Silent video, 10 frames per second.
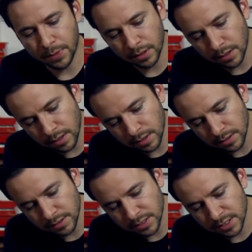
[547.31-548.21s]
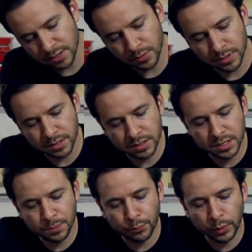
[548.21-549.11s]
on there, just so it doesn't
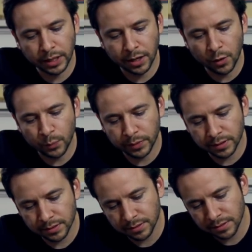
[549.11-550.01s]
spring open.